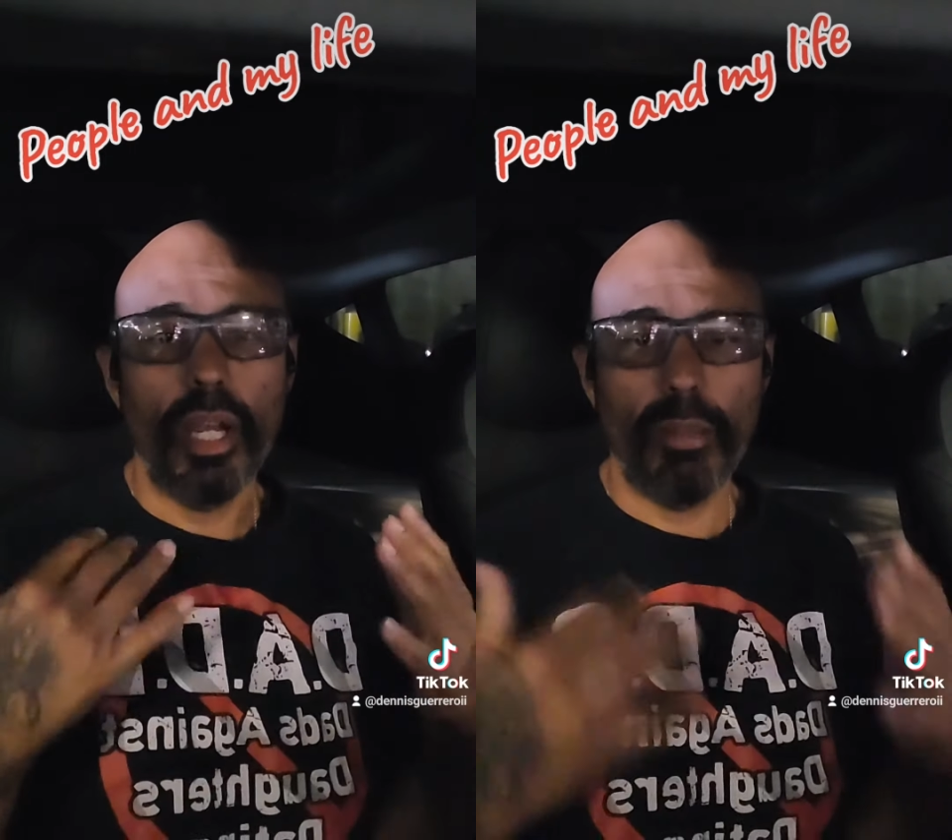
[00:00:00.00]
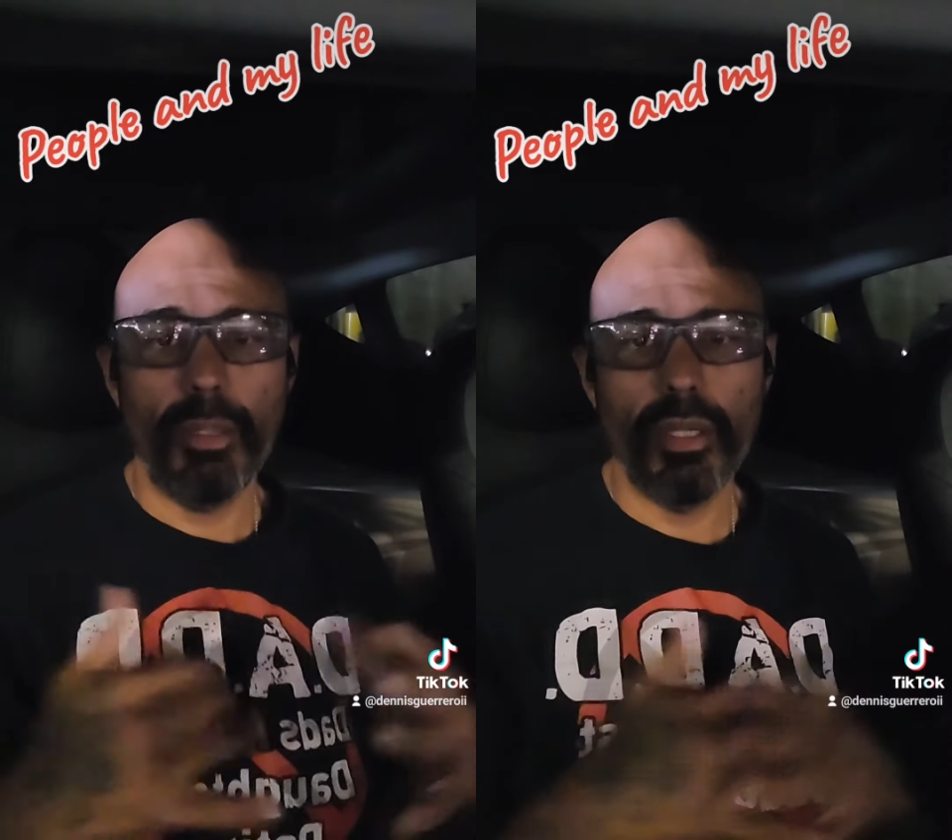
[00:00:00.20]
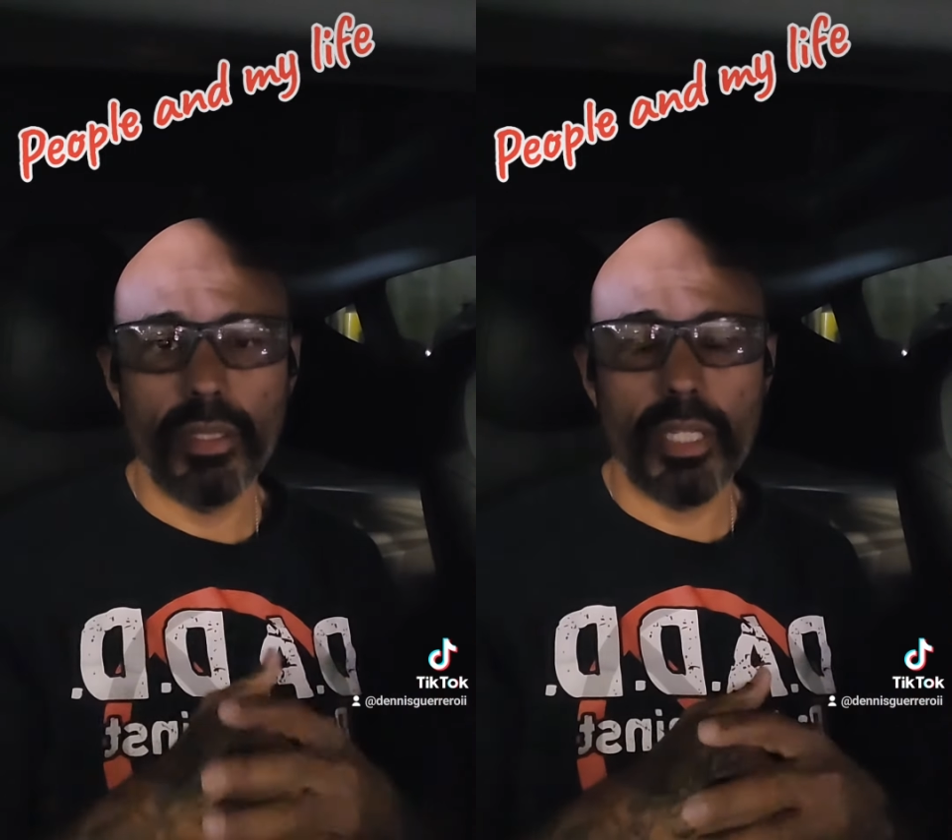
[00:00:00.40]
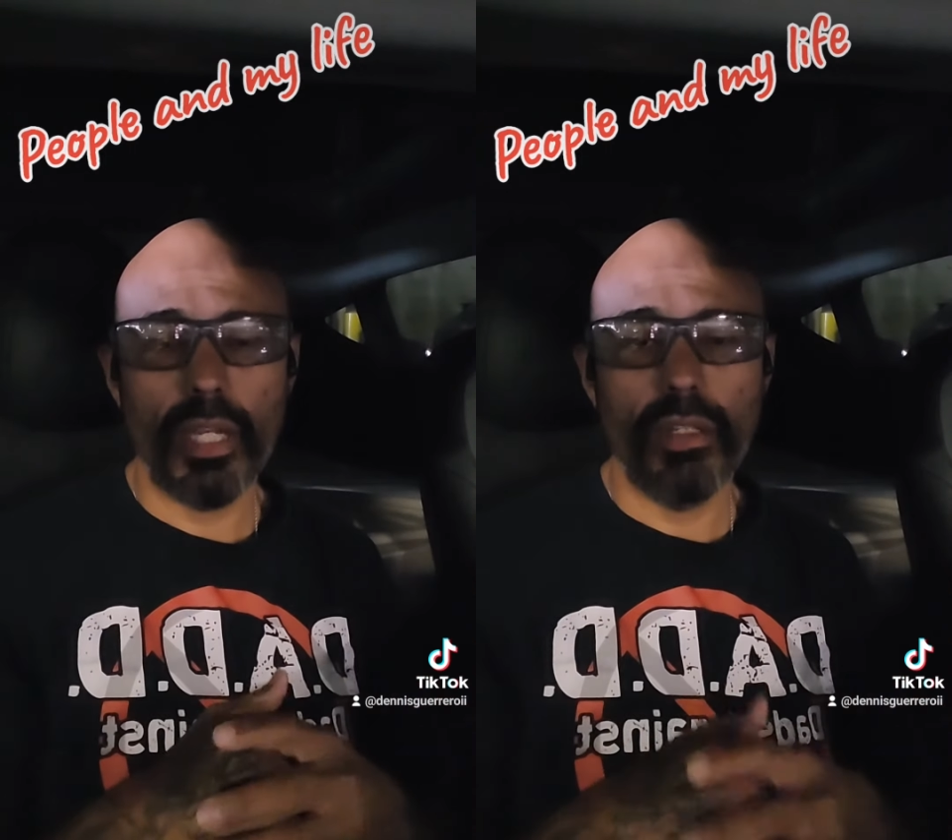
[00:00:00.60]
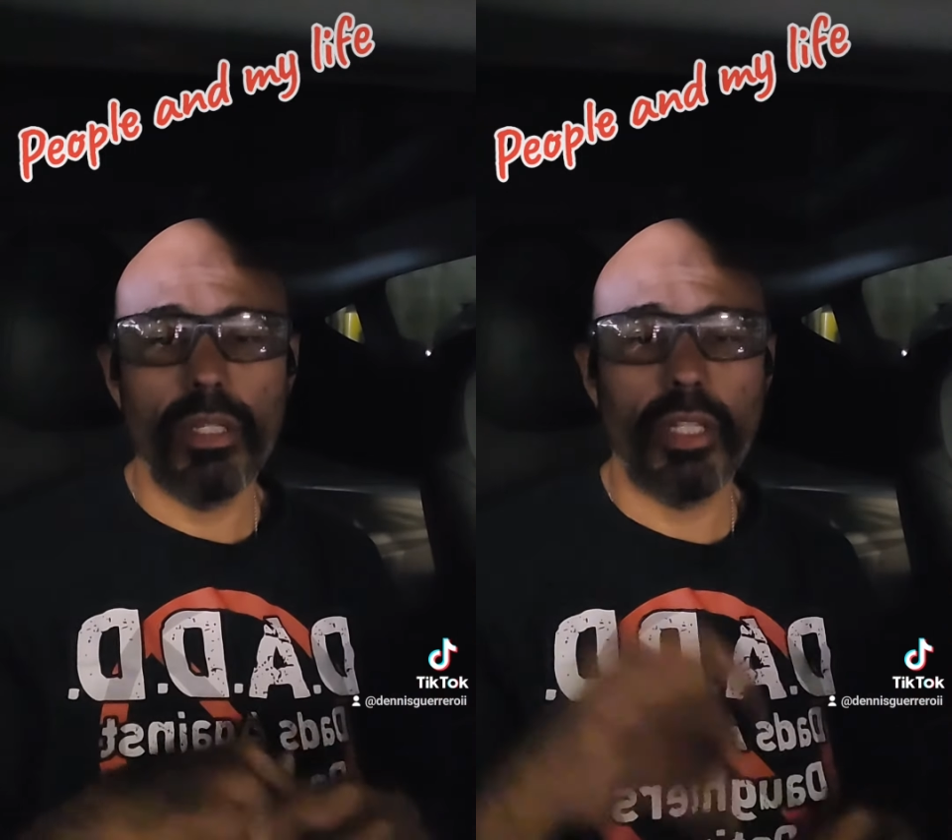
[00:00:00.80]
I'm here to
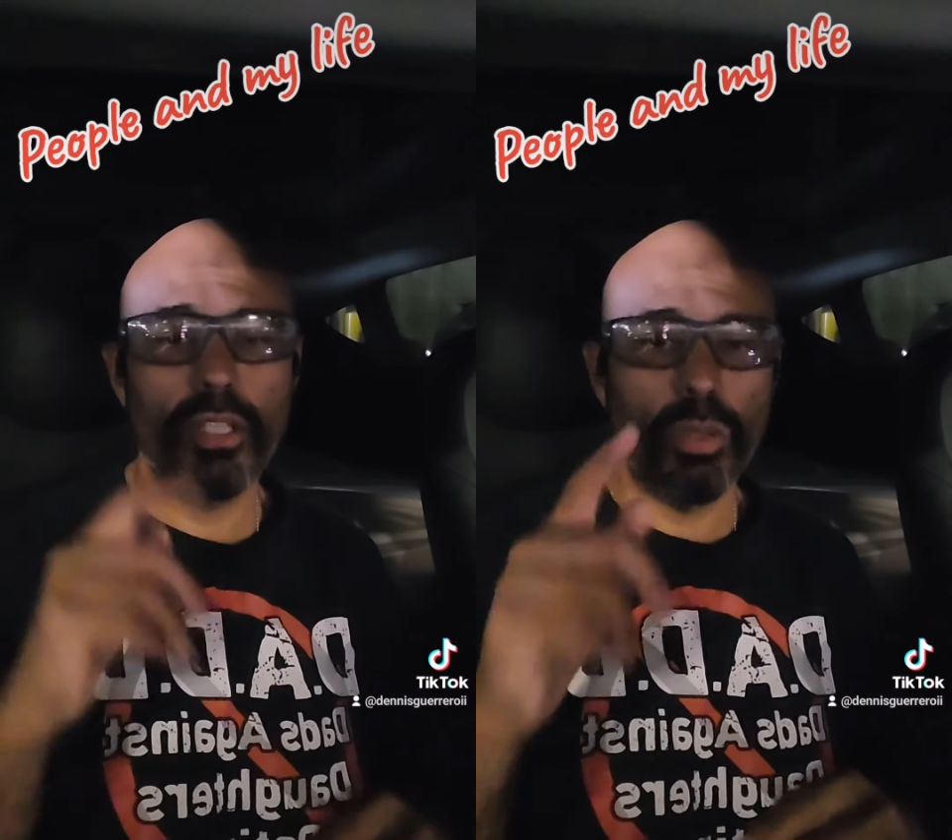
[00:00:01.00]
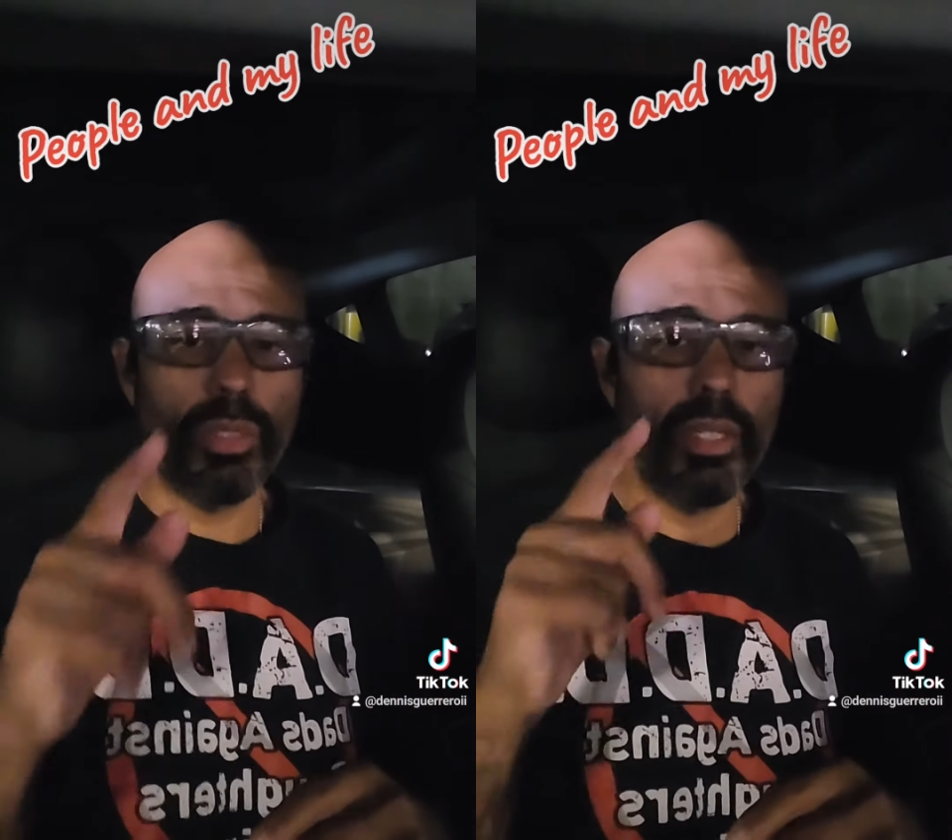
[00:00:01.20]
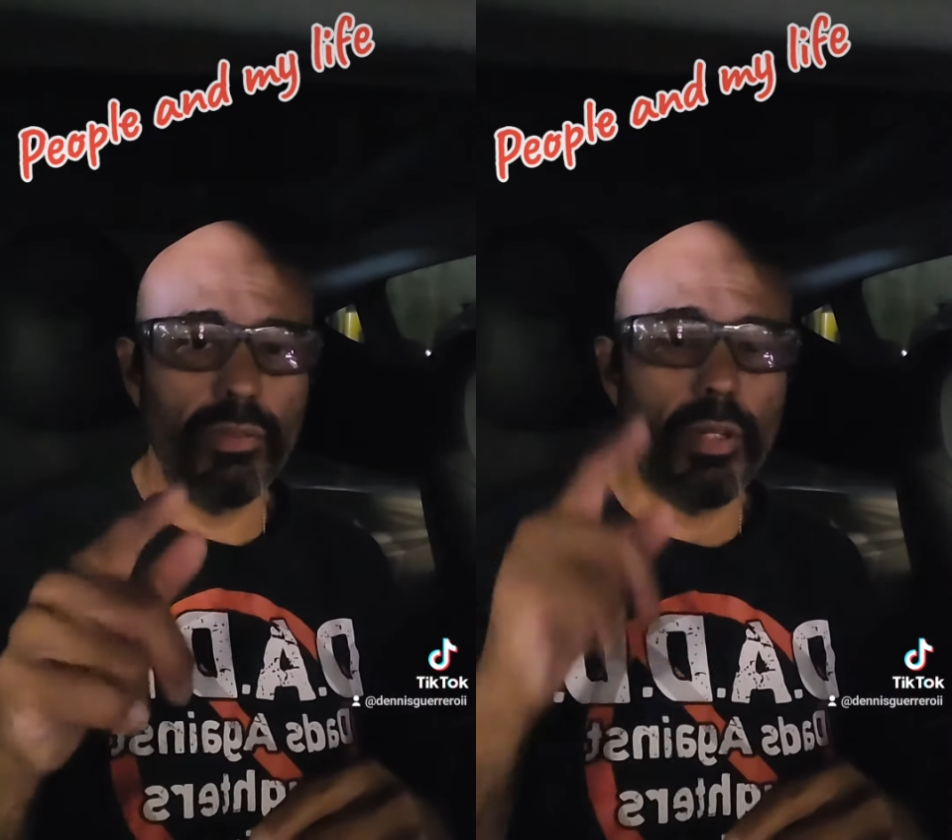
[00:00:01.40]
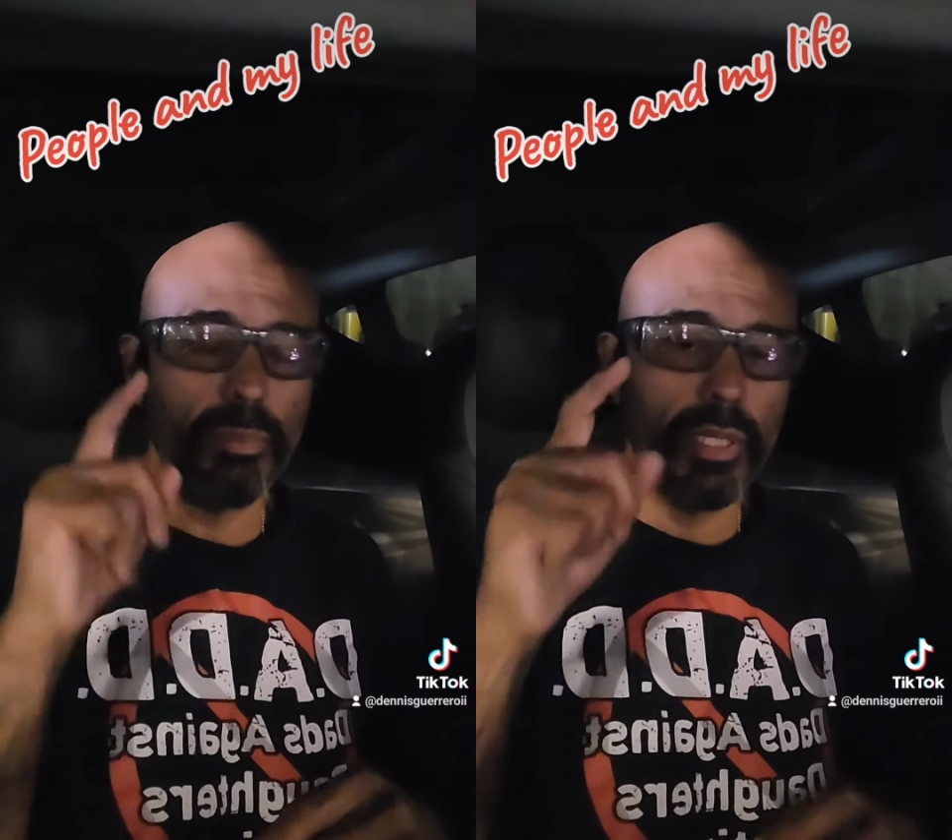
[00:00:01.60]
tell you that don't give up,